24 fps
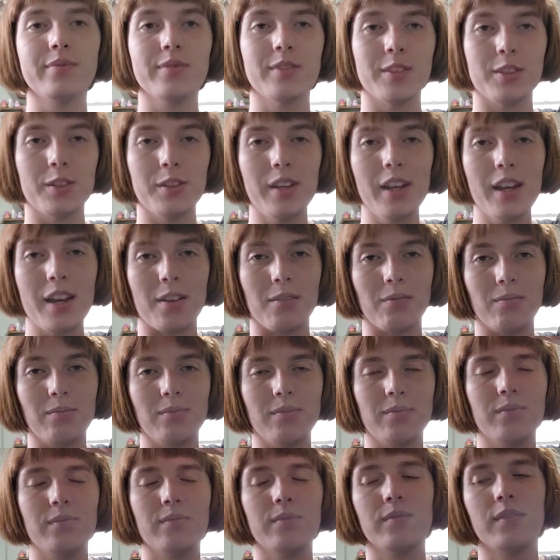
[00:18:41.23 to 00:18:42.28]
So yeah,
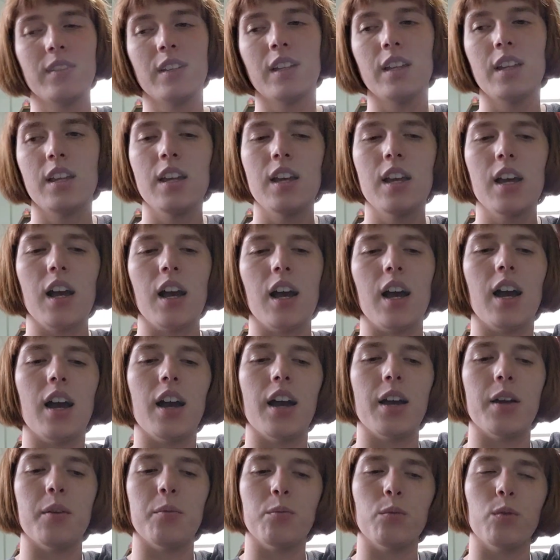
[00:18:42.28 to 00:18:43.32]

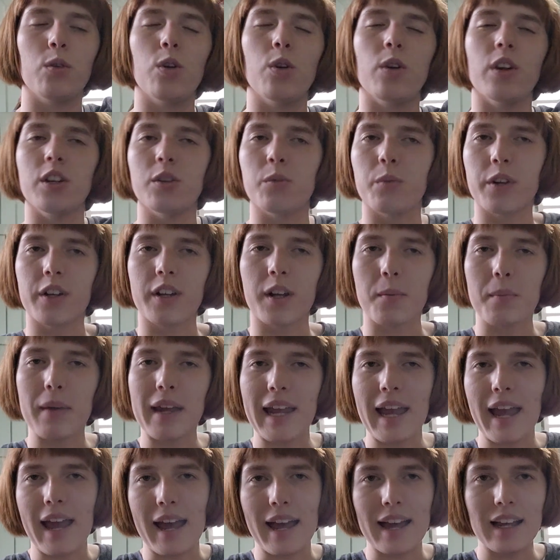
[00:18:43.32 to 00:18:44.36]
I'm going to work on my
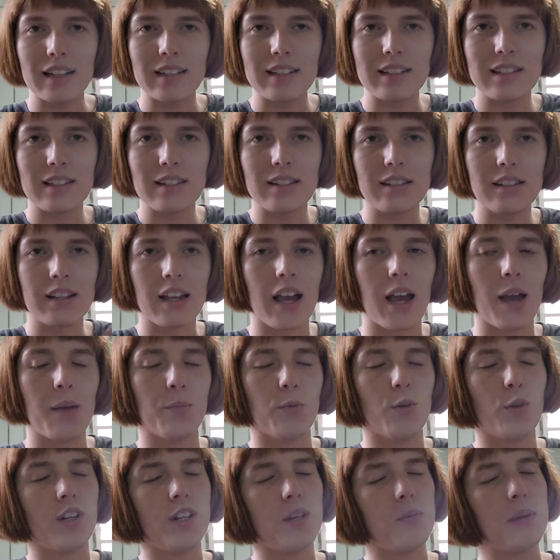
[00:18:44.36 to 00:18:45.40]
hat.
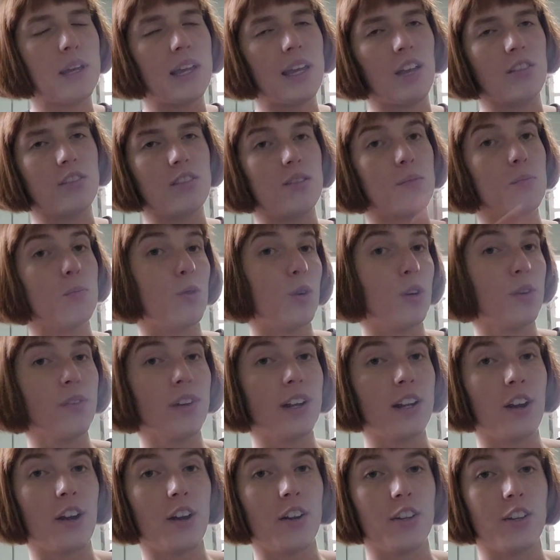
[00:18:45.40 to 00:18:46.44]
I'm going to pick out some more
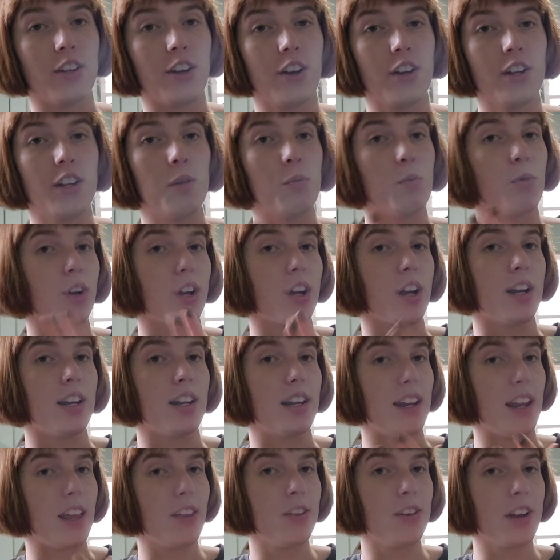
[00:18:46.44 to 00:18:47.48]
red heart yarn and work on
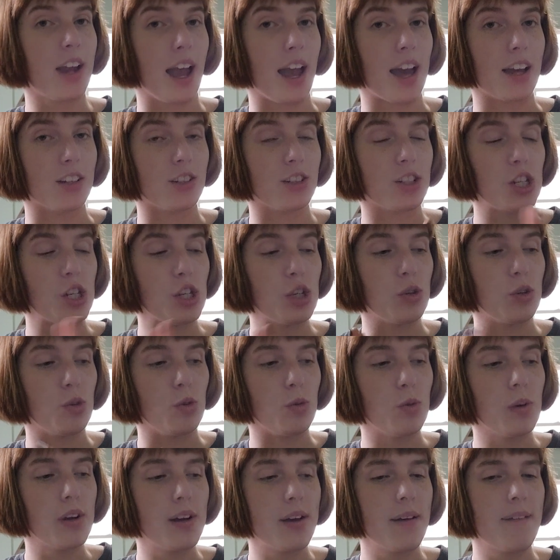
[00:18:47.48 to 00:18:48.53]
another hat
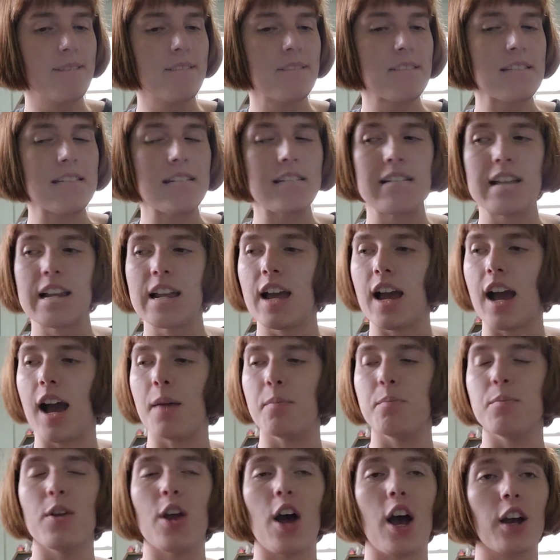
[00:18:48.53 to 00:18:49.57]
too.
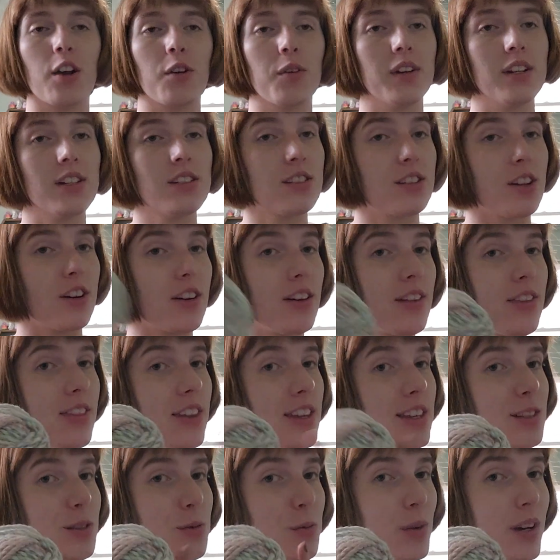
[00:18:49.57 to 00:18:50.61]
I'm not going to start on
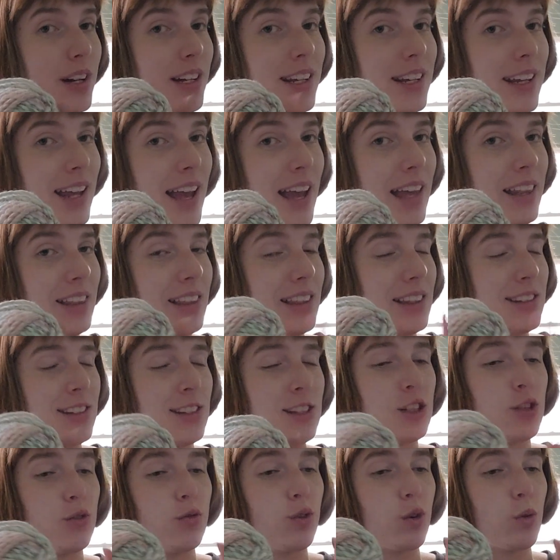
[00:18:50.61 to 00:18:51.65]
this one yet. This
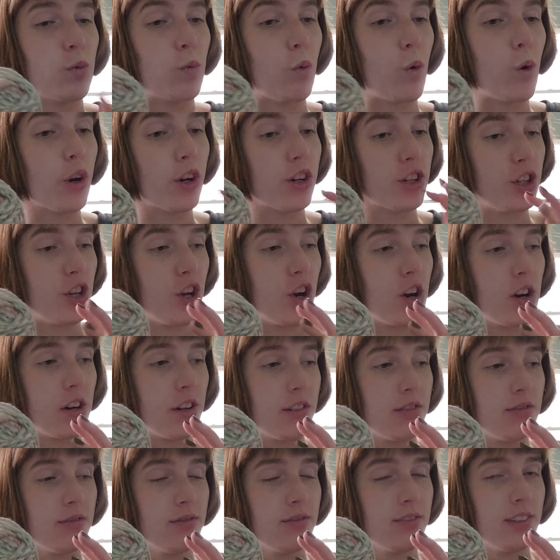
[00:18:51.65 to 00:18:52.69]
is a reward
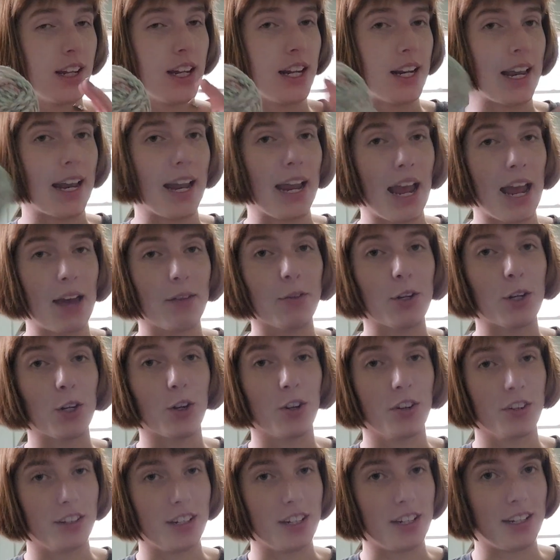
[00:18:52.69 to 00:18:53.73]
yarn and I haven't
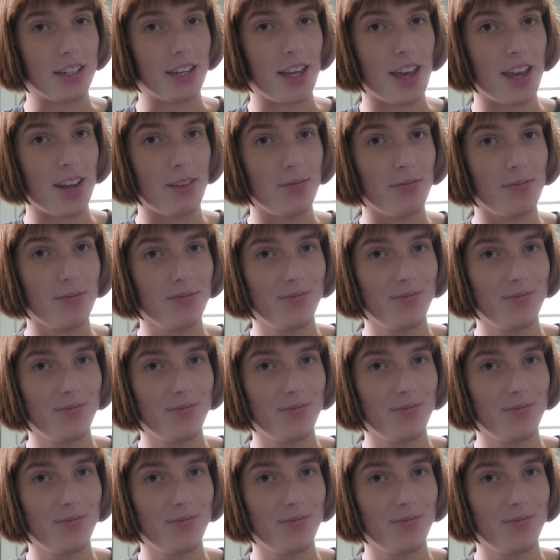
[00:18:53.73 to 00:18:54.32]
earned it yet.